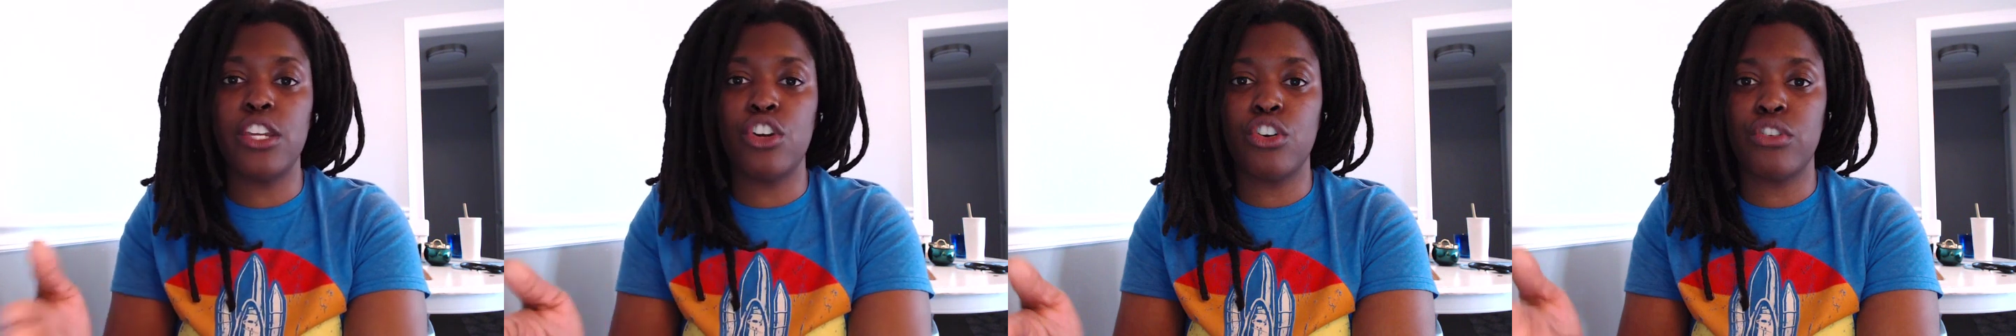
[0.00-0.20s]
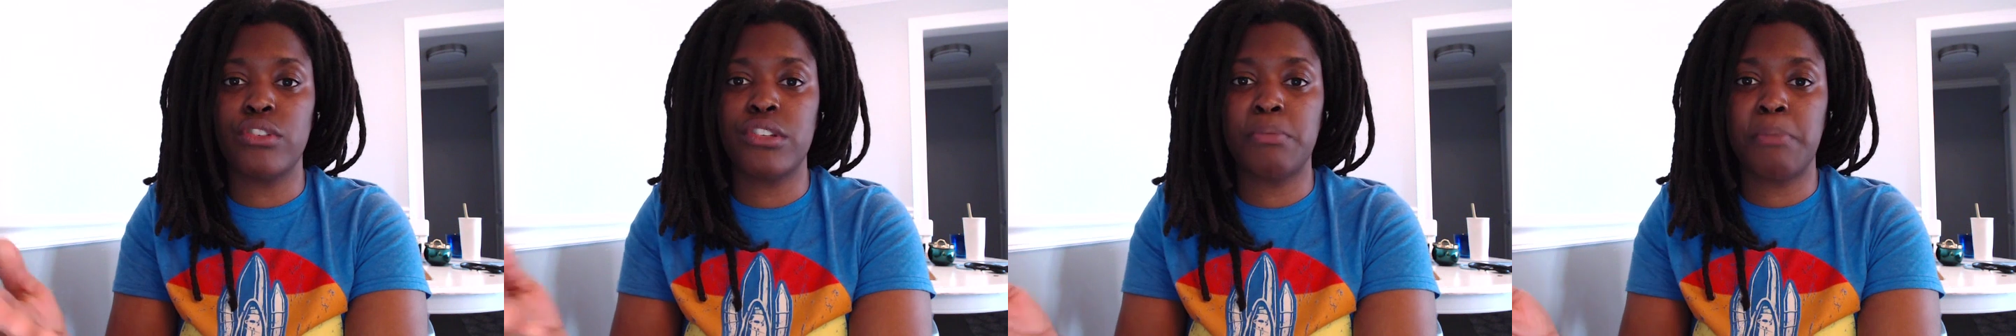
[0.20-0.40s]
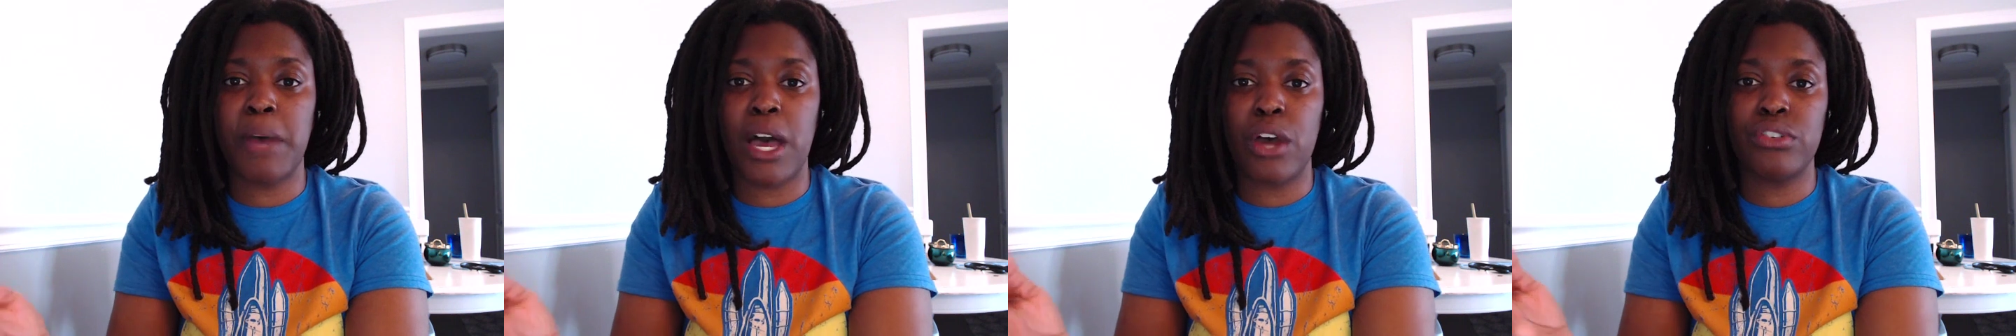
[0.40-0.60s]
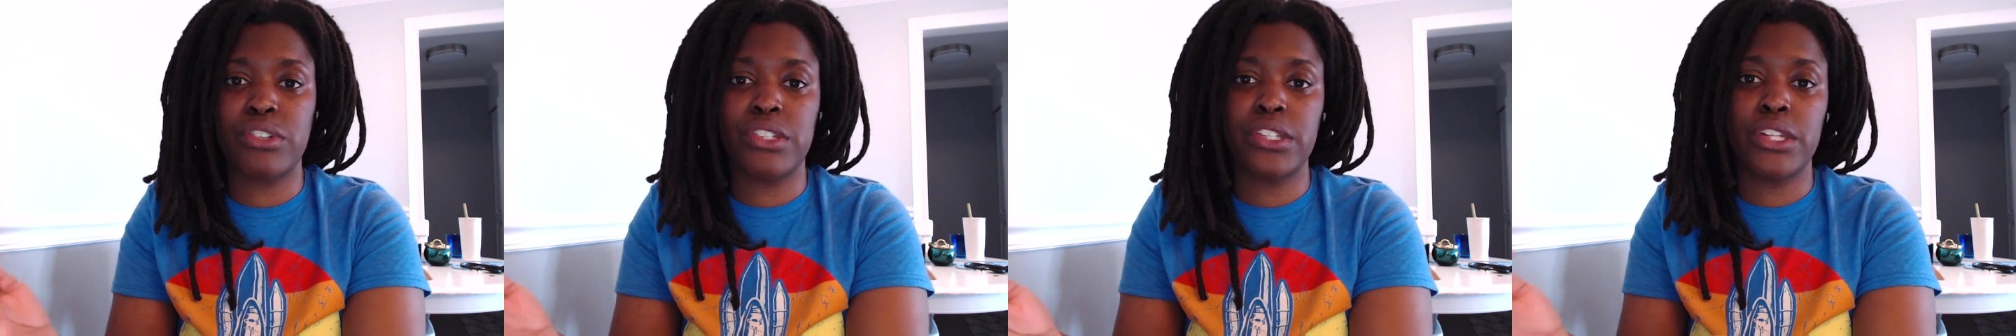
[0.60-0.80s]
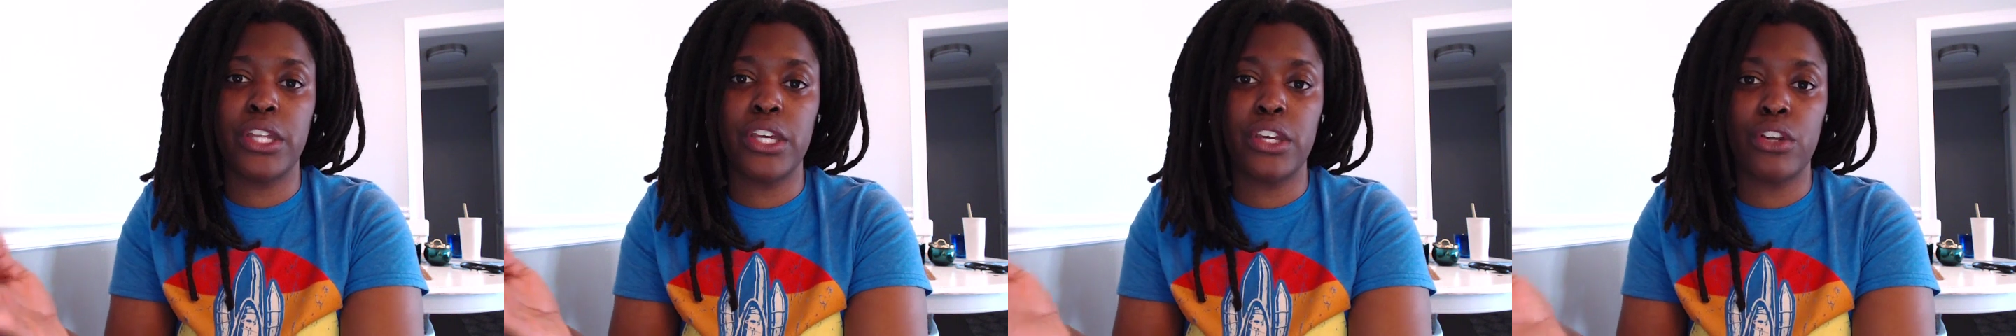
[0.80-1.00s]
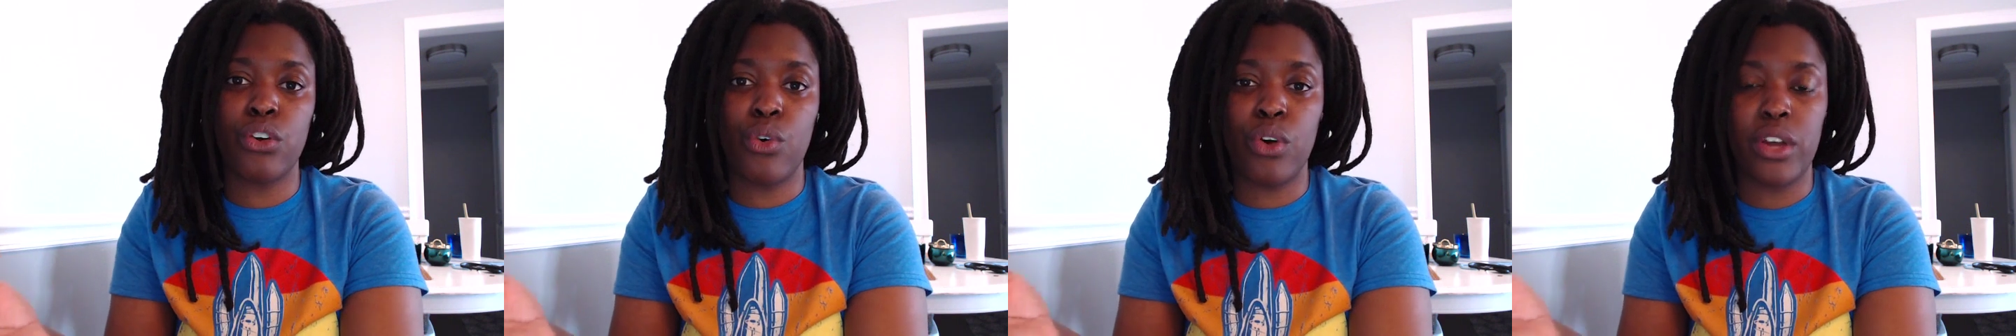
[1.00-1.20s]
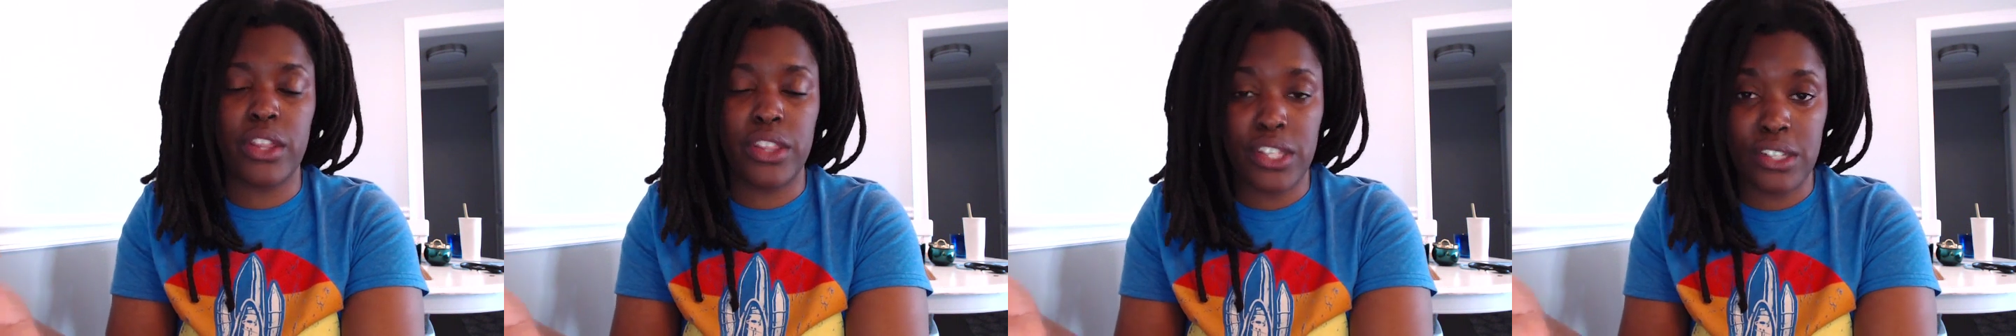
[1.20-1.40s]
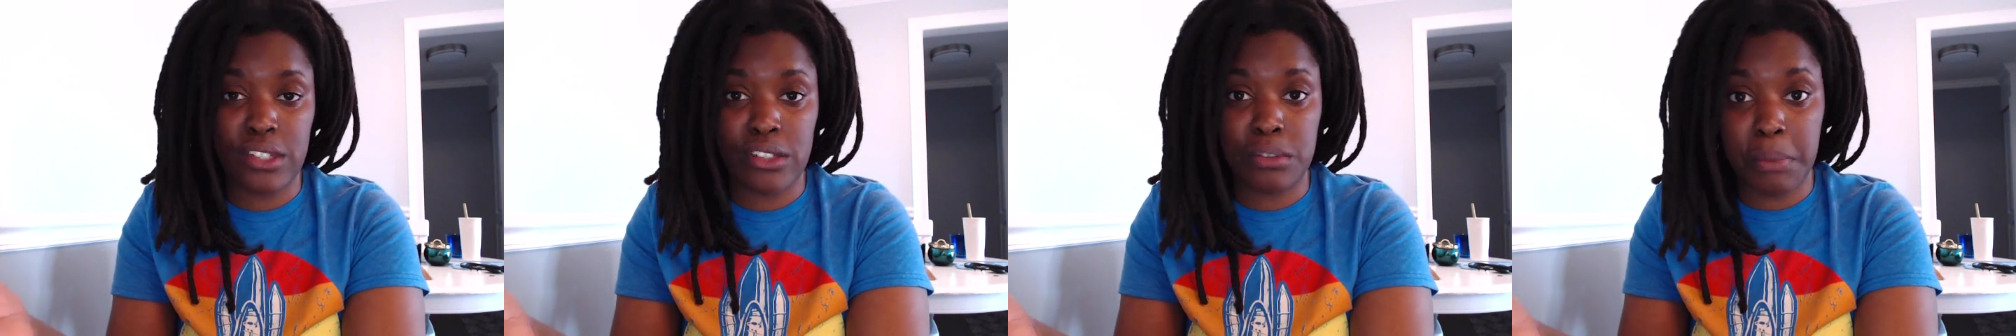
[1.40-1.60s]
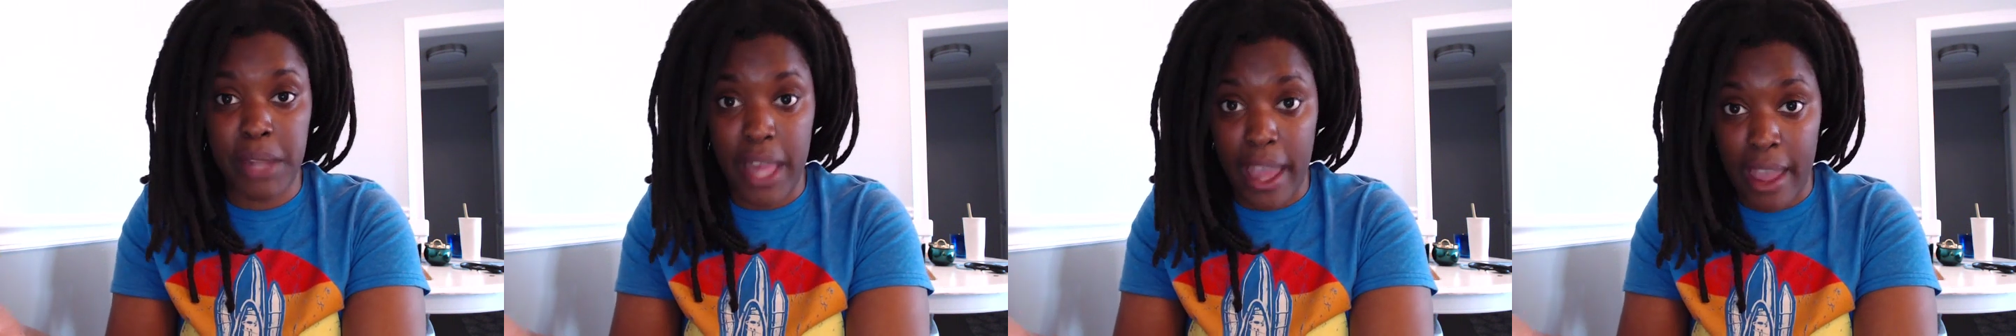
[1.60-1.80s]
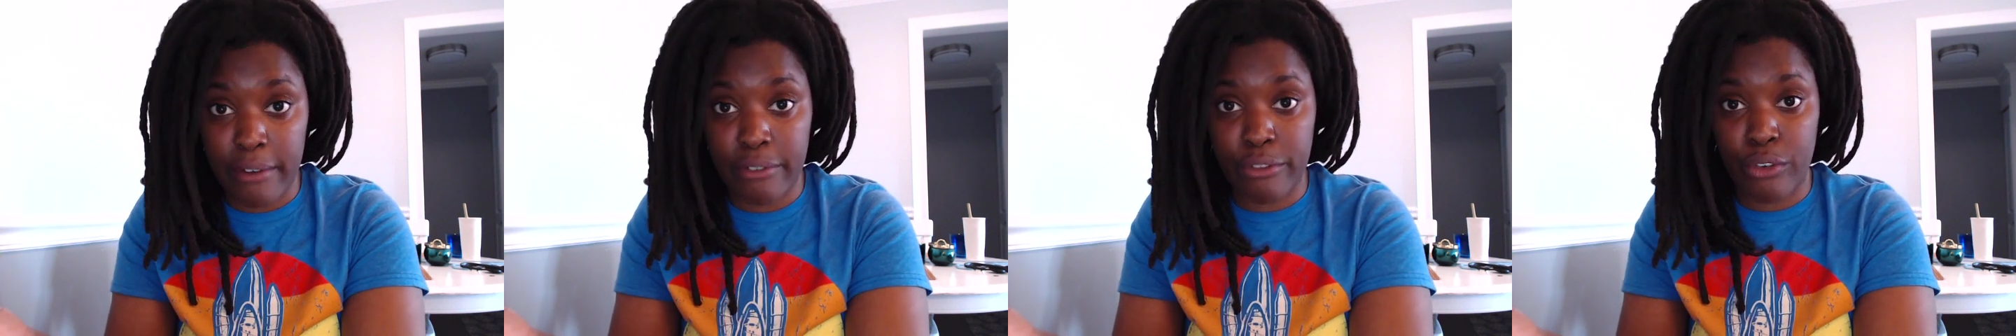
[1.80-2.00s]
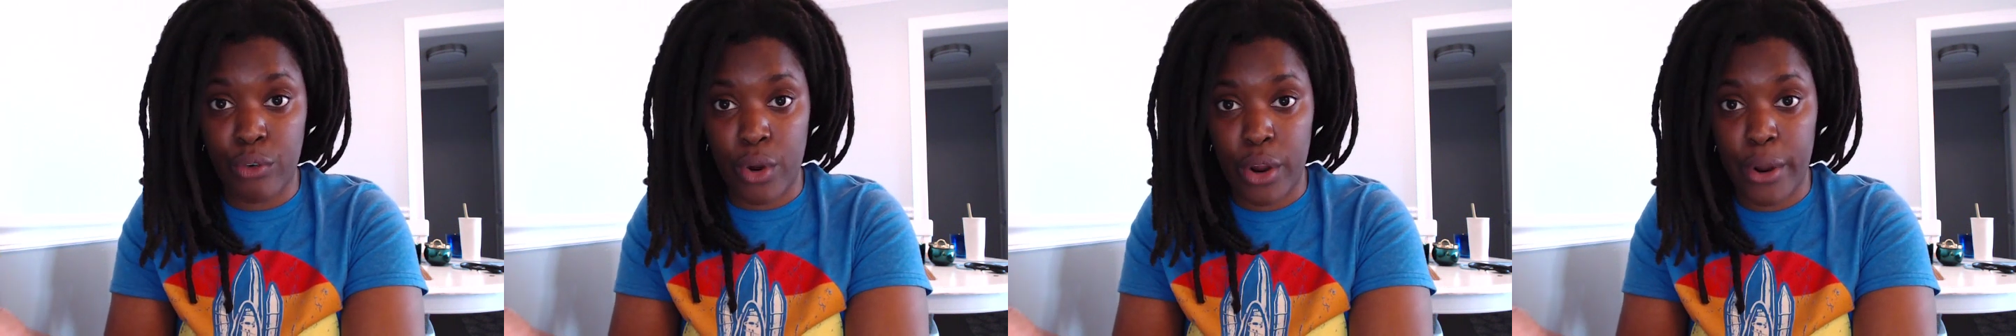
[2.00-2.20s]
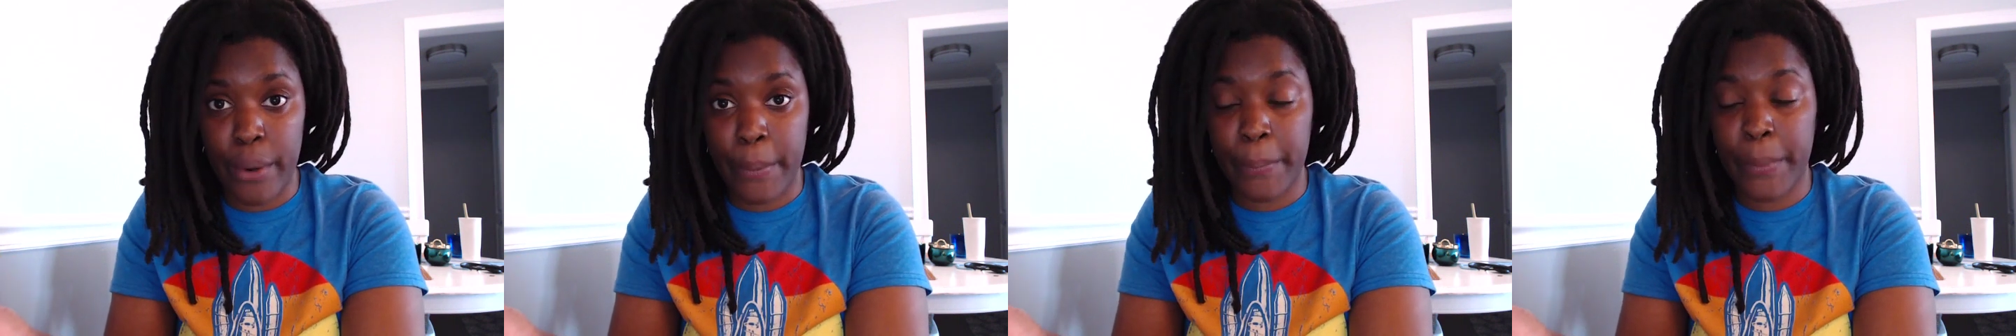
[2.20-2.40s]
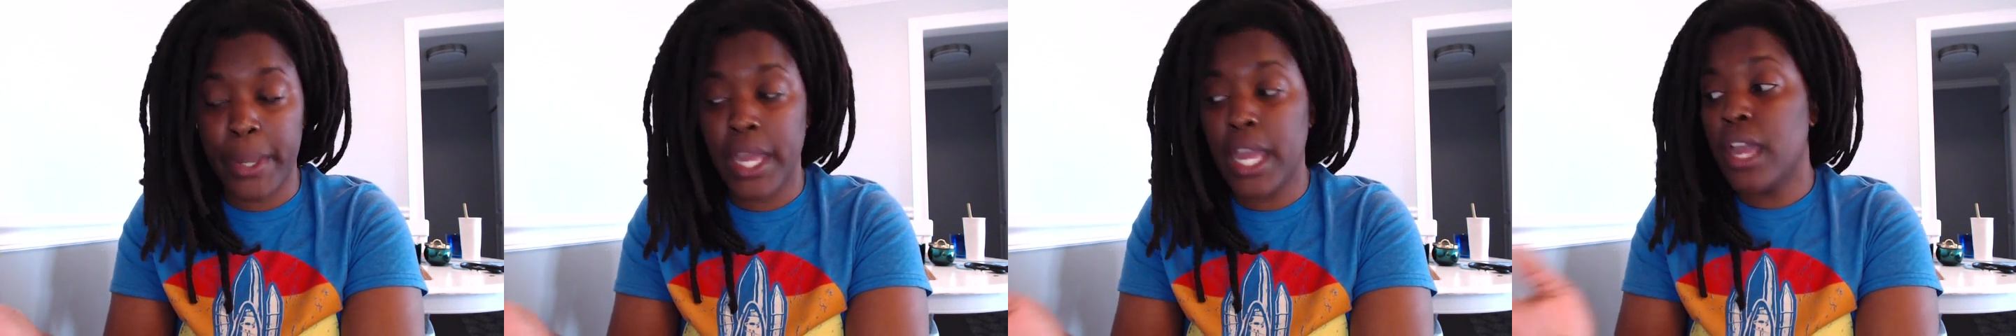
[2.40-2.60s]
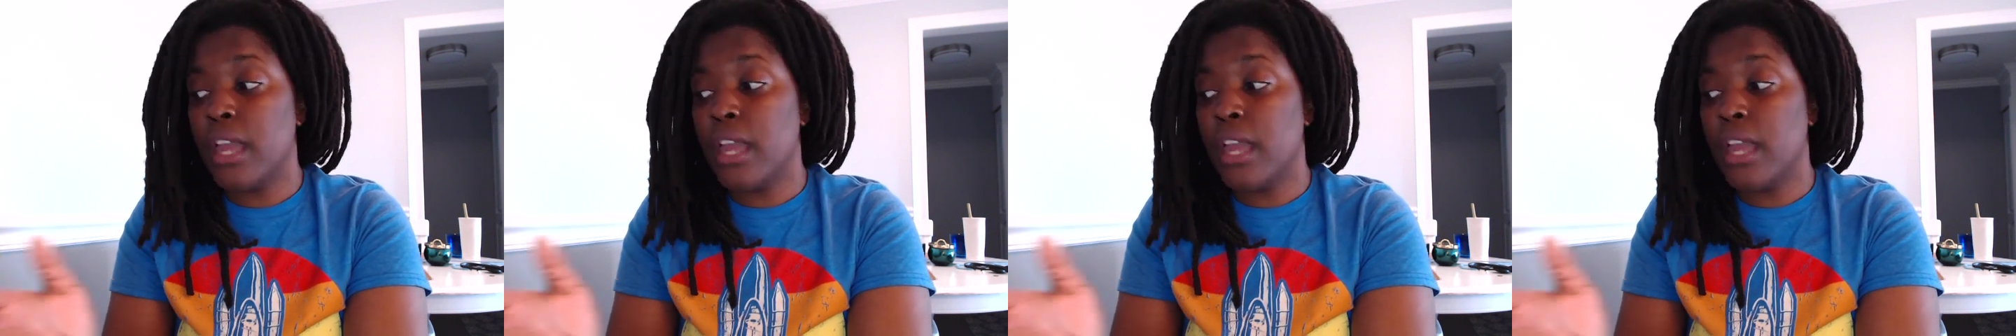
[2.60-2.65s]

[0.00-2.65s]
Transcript: your spouse look on this platform.